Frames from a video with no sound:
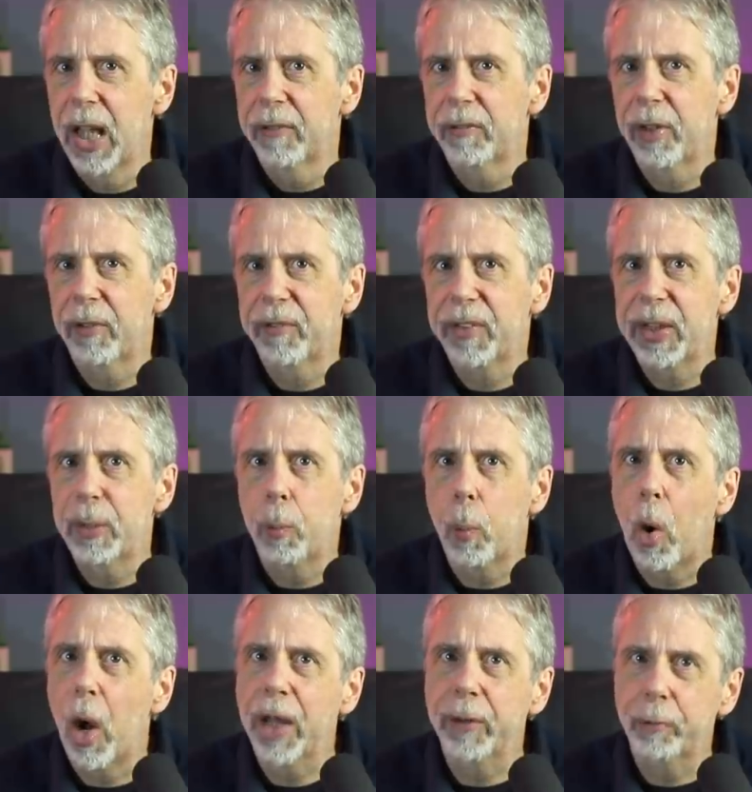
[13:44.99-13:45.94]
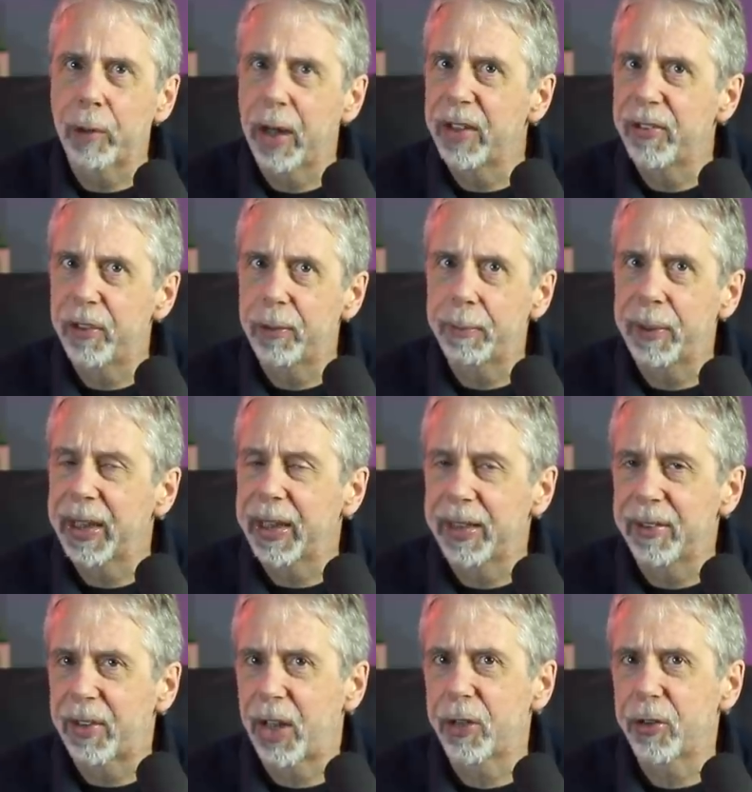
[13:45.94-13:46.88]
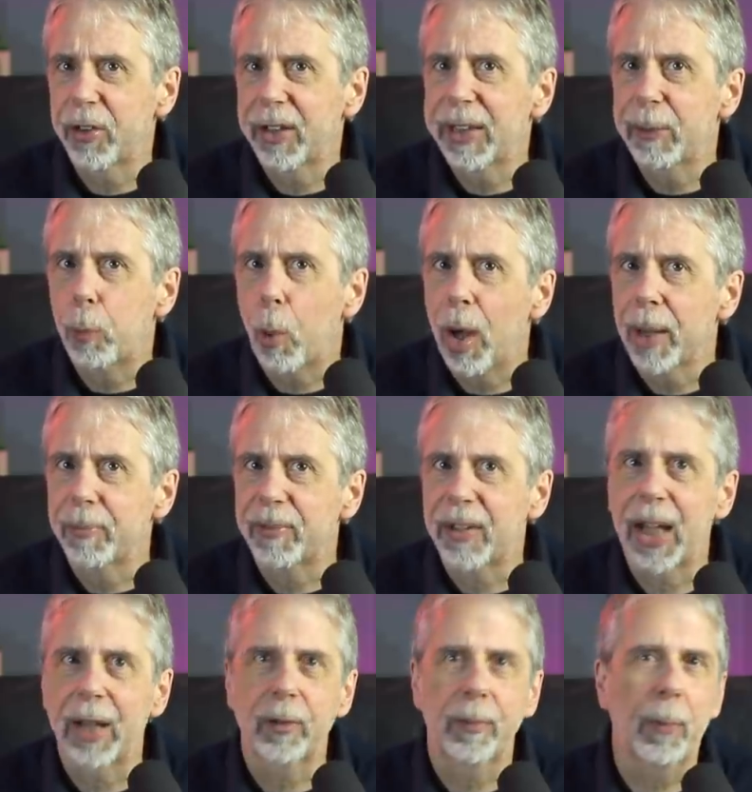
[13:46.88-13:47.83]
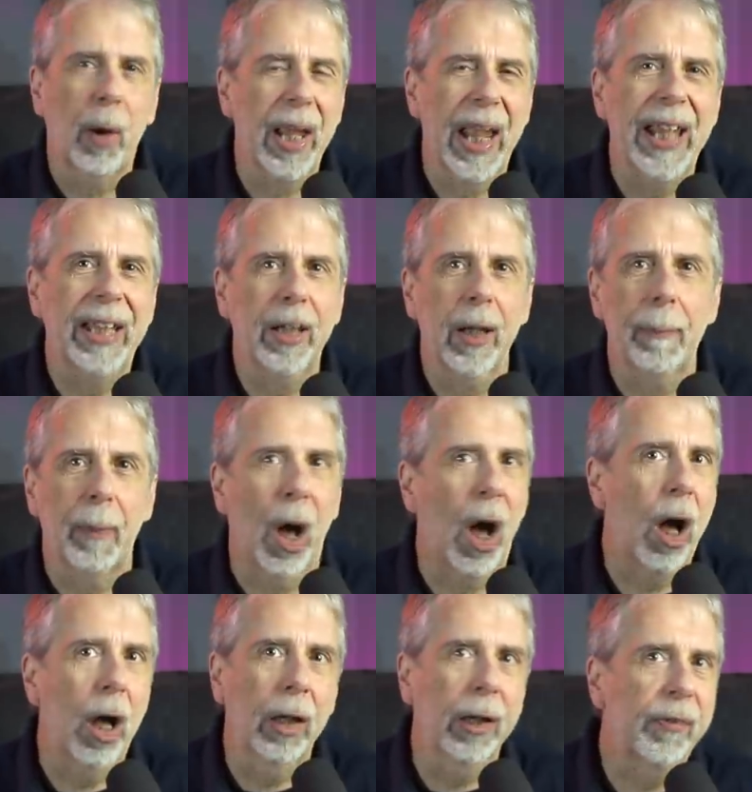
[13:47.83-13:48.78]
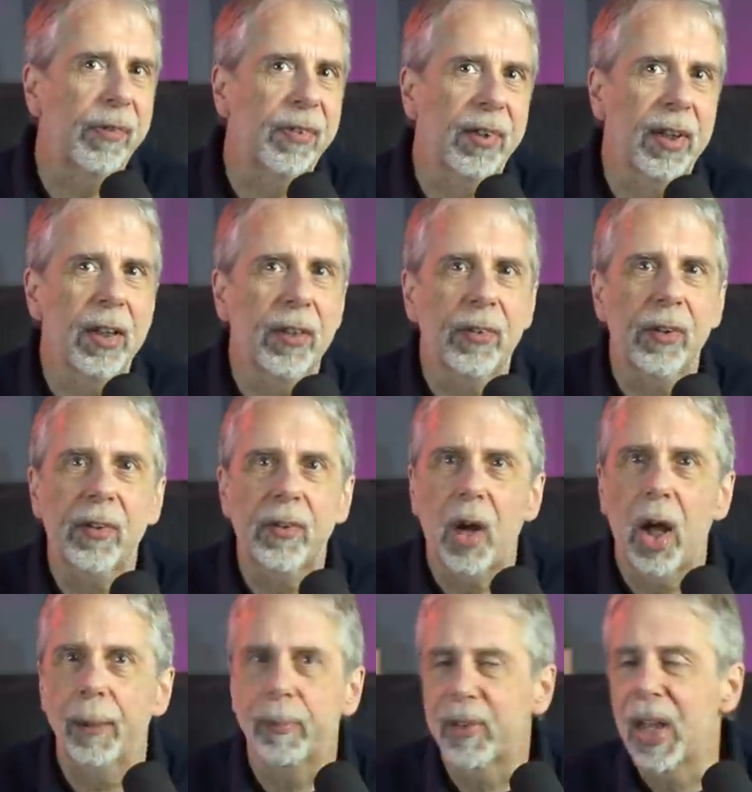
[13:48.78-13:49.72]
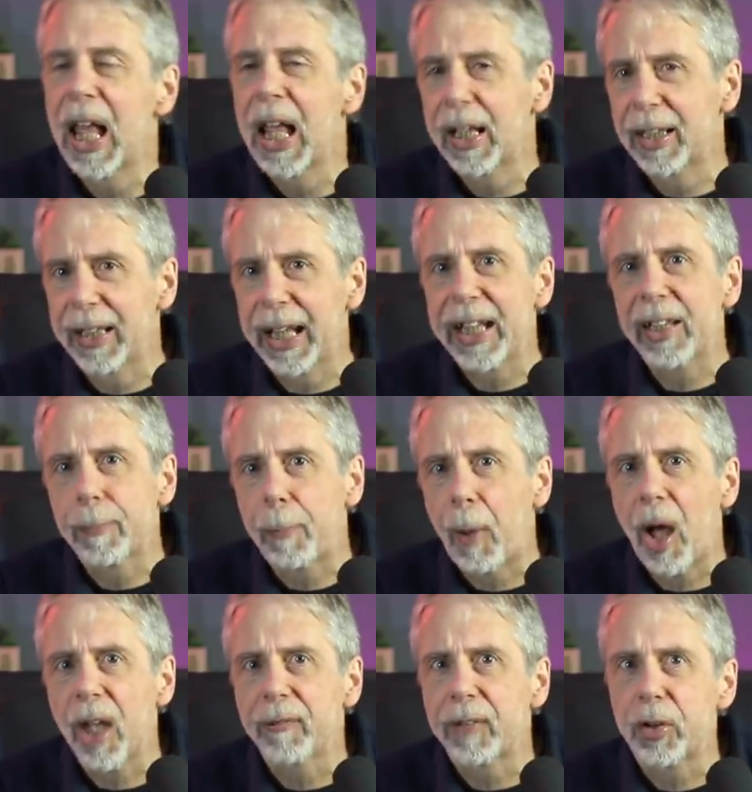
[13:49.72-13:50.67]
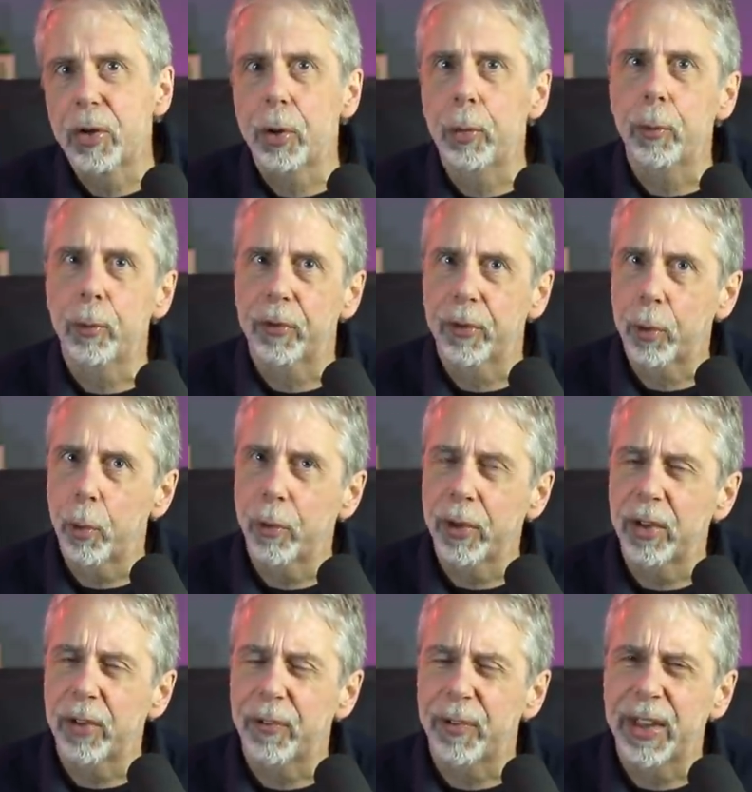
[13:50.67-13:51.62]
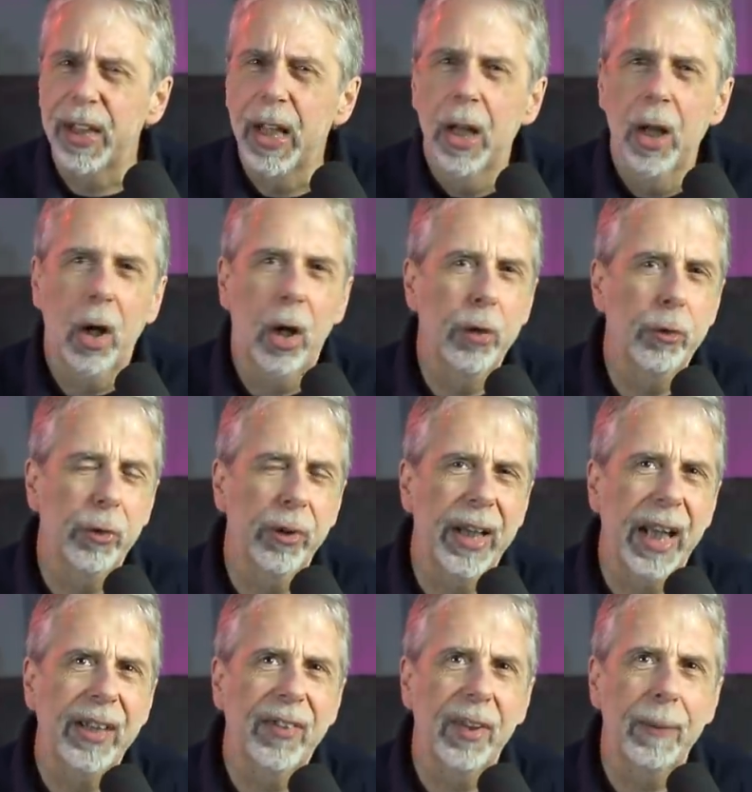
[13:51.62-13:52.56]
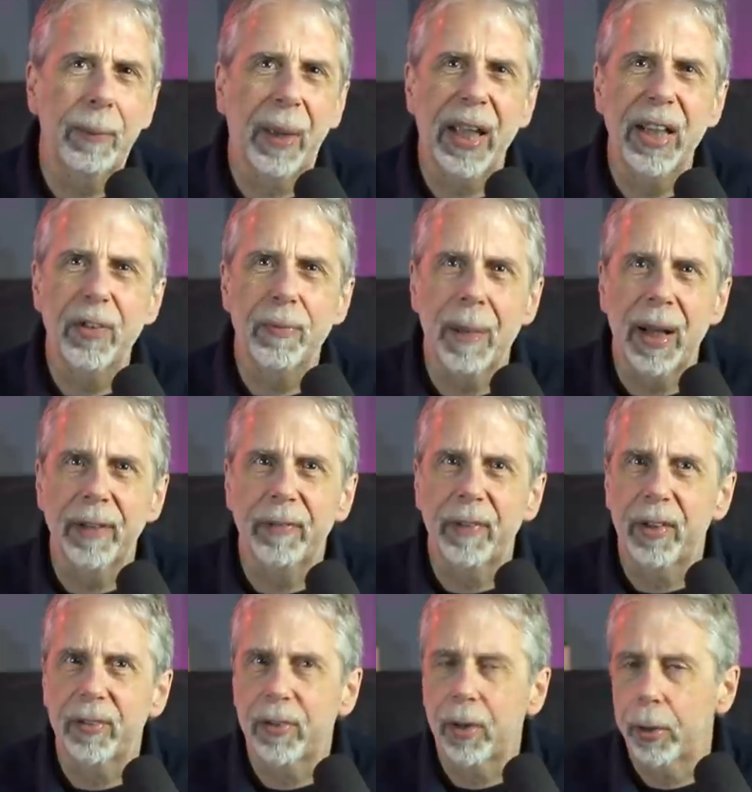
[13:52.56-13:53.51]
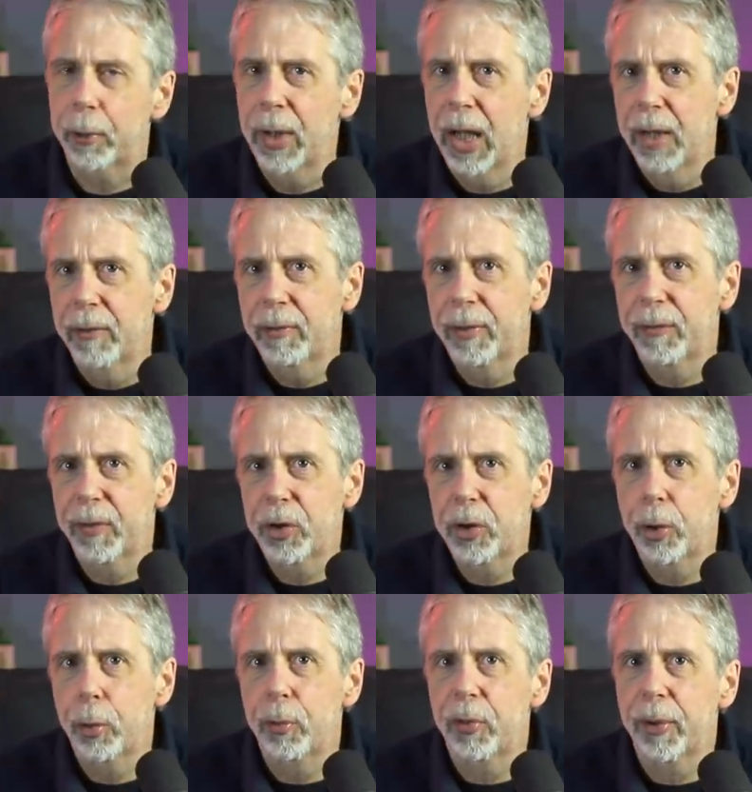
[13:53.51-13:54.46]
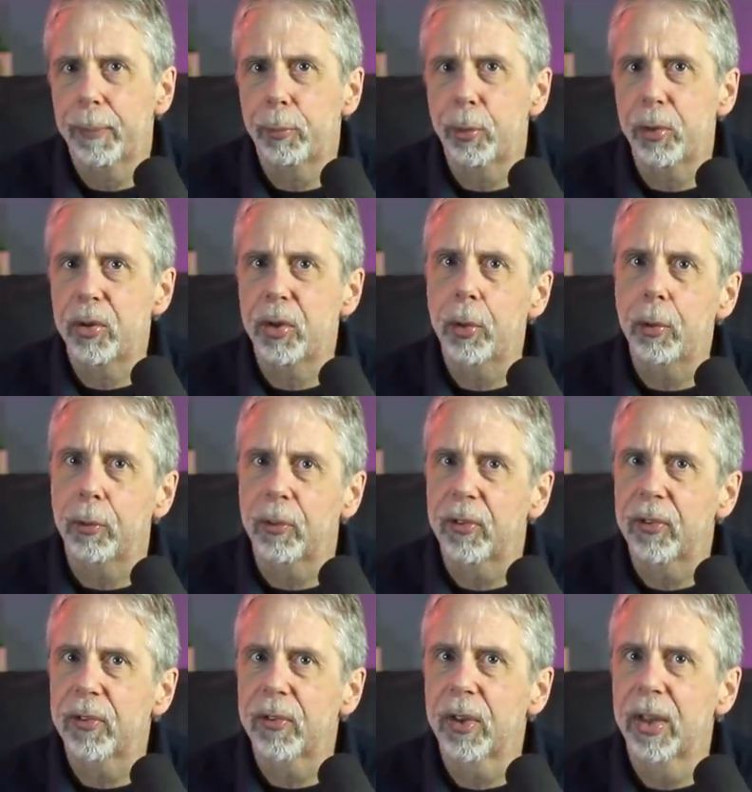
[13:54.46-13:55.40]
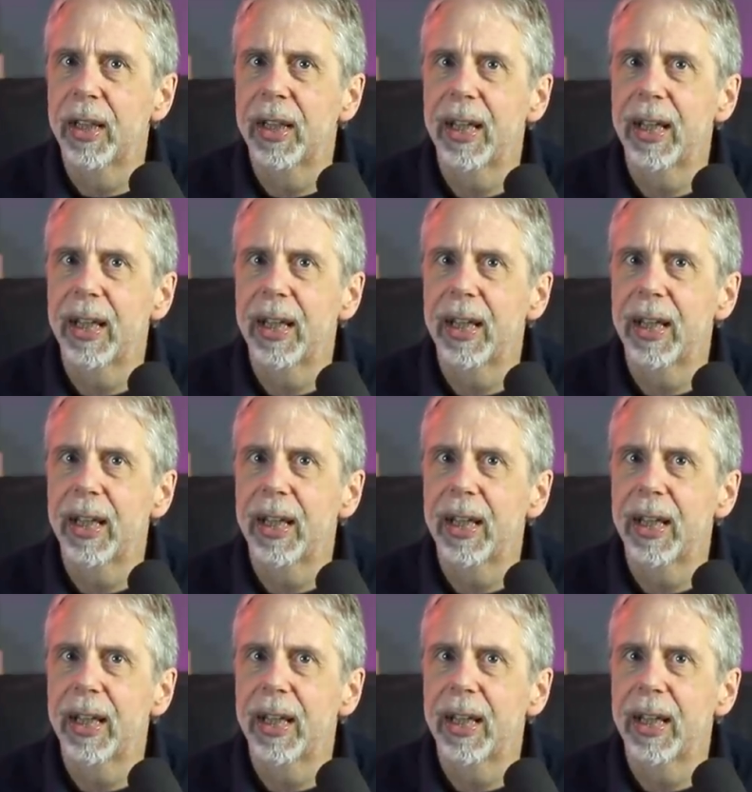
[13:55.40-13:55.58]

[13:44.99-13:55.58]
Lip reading: that the white race is being intentionally wiped out by a cabal of sinister types led by the Jews, according to the 180-page manifesto that the shooter produced.